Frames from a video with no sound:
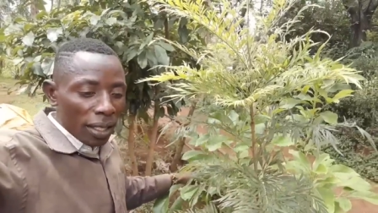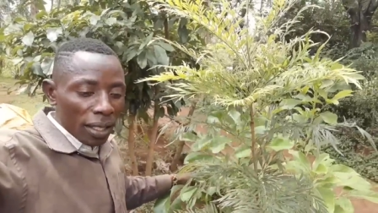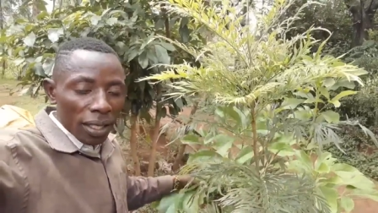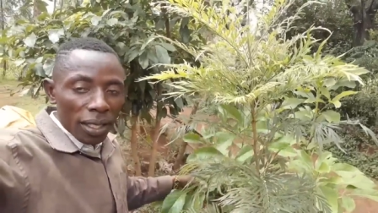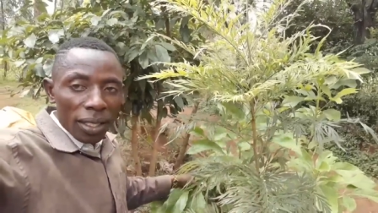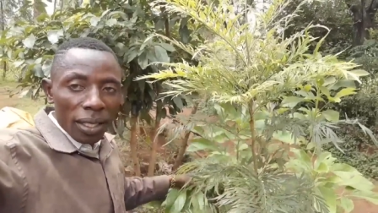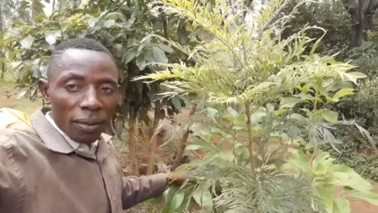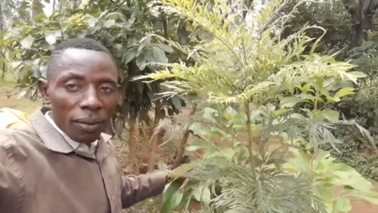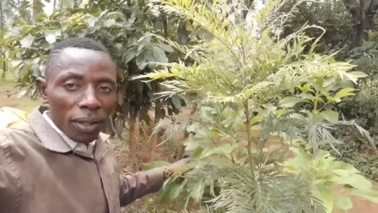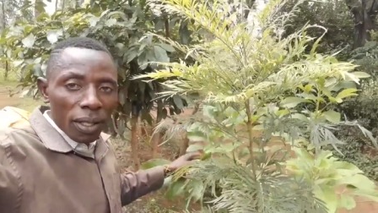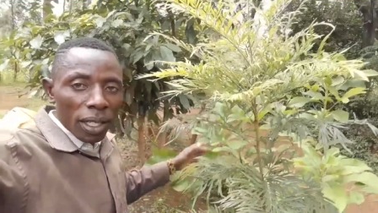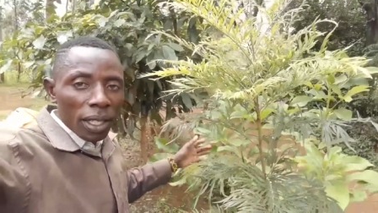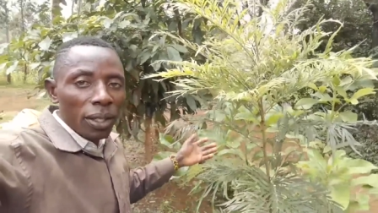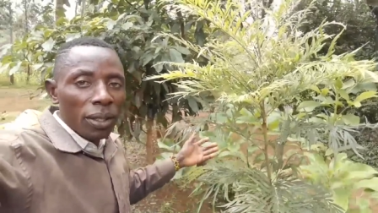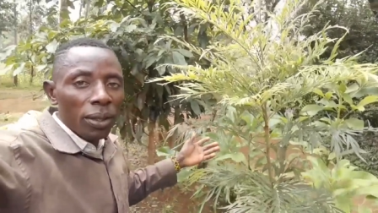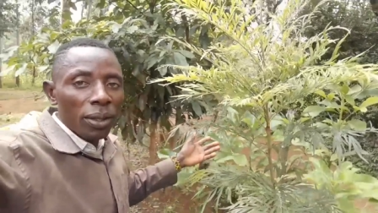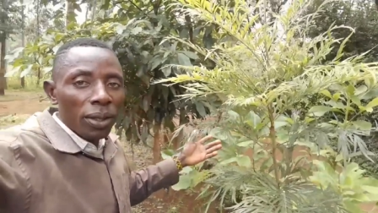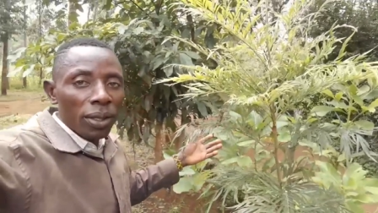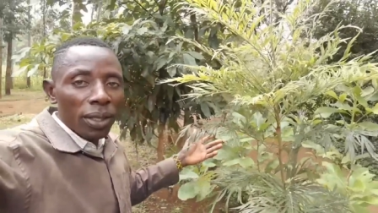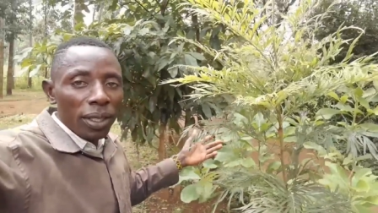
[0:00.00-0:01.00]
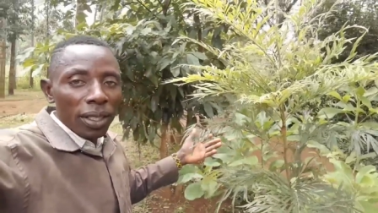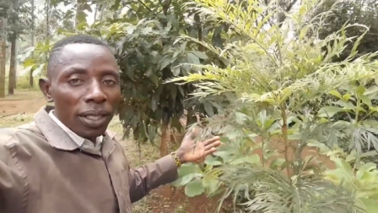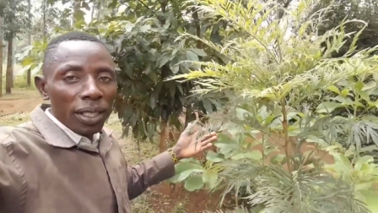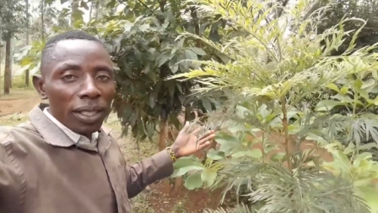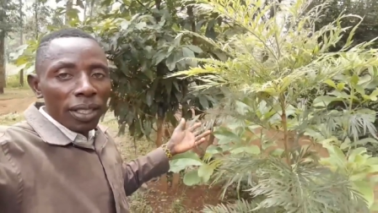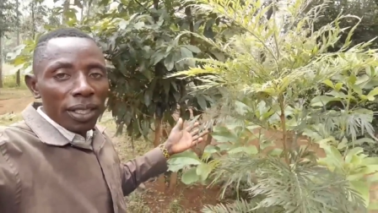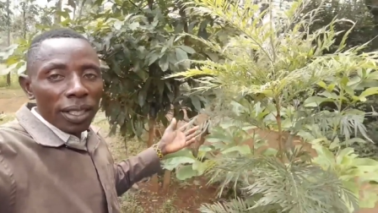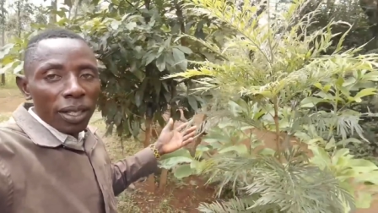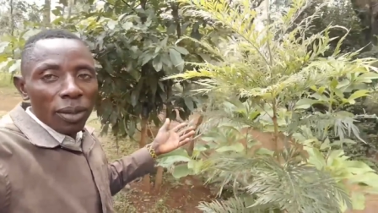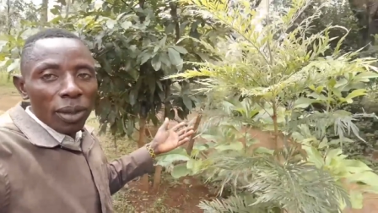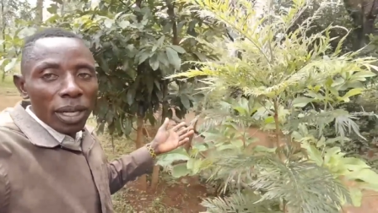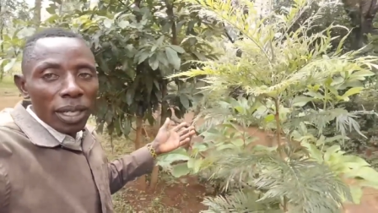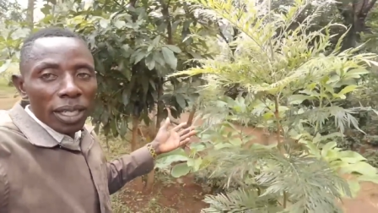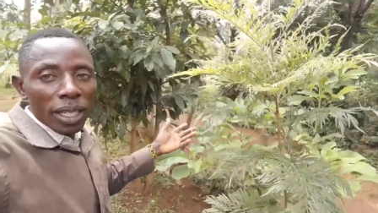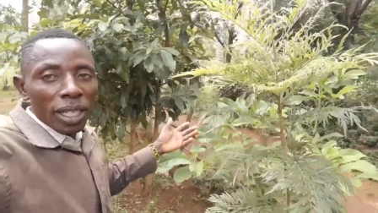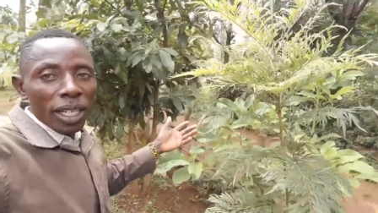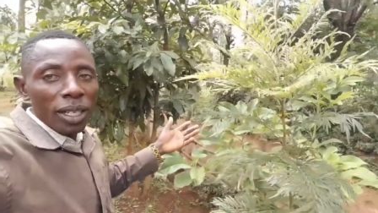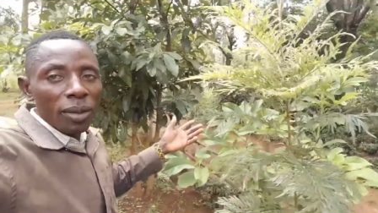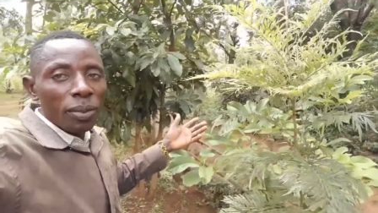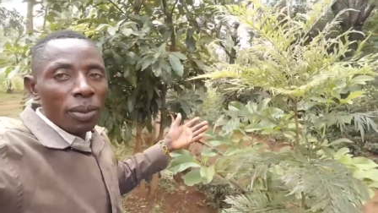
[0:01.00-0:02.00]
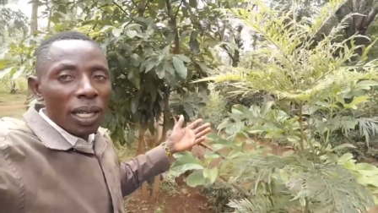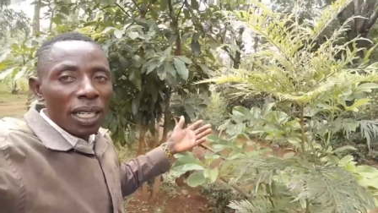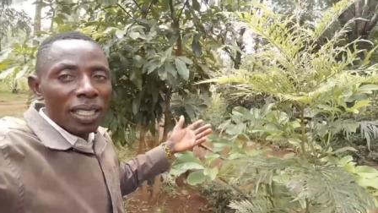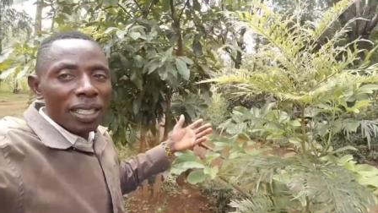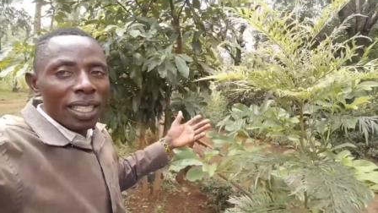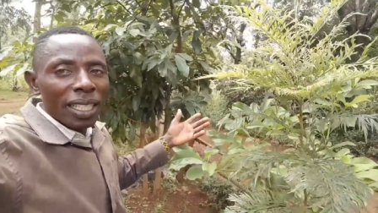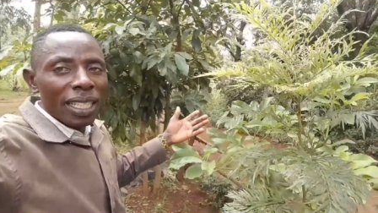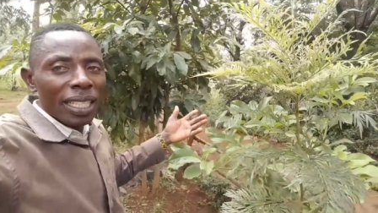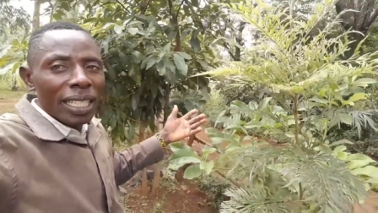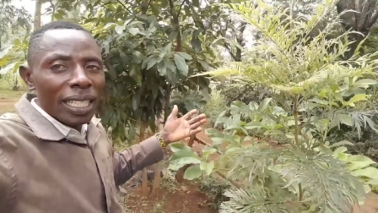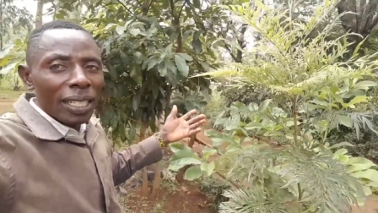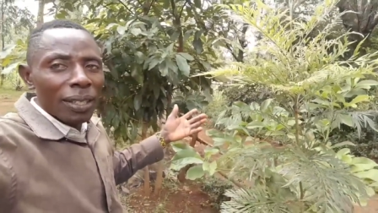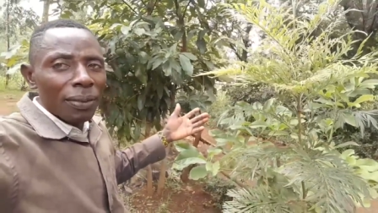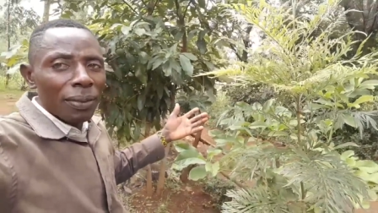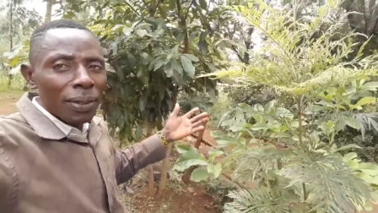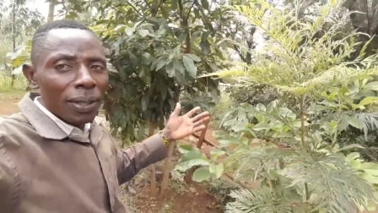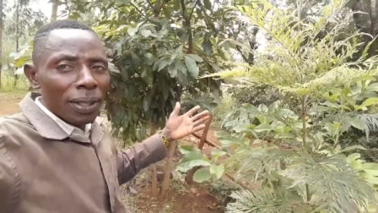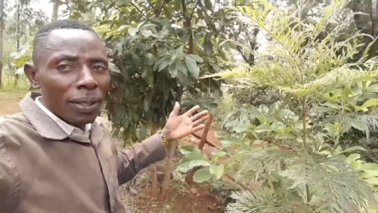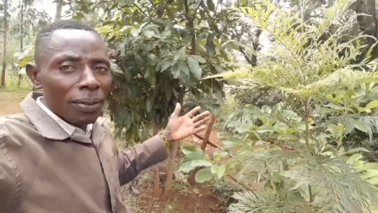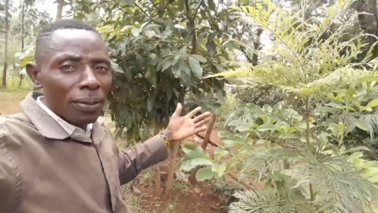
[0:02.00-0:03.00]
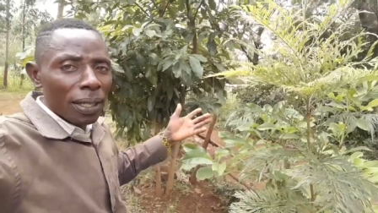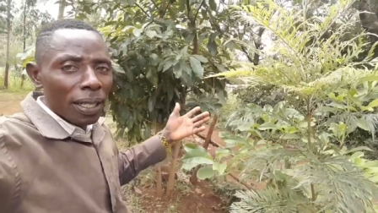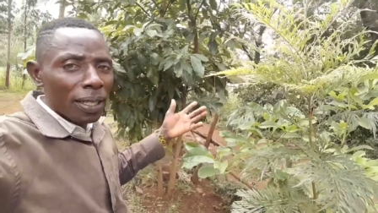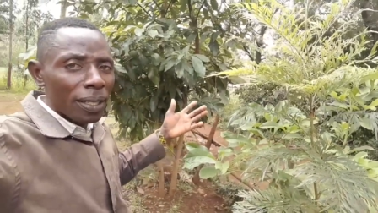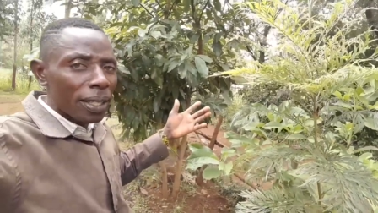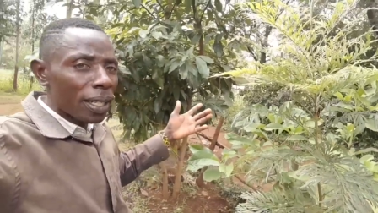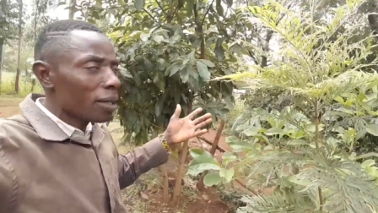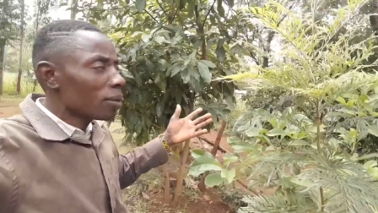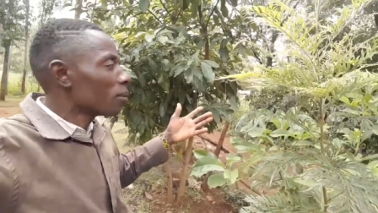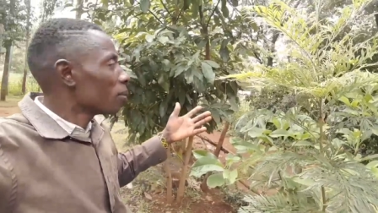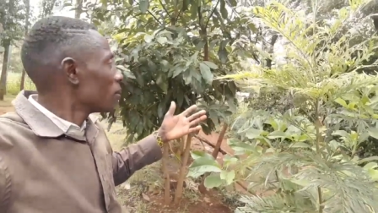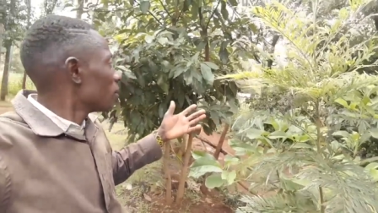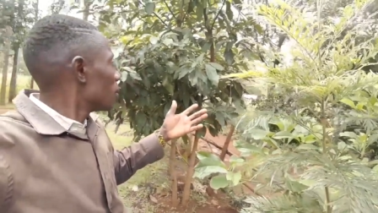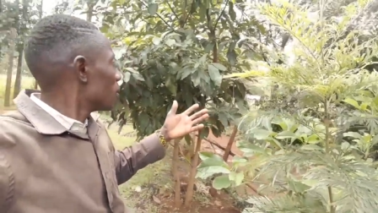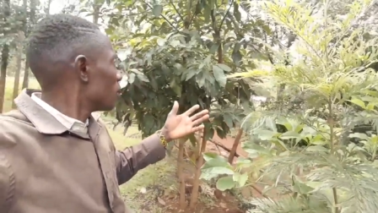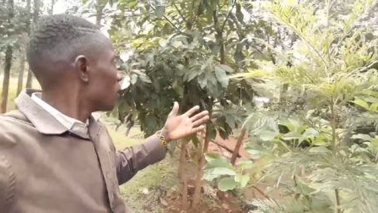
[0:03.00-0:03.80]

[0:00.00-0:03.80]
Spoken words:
These avocados is the one I planted here for the first time.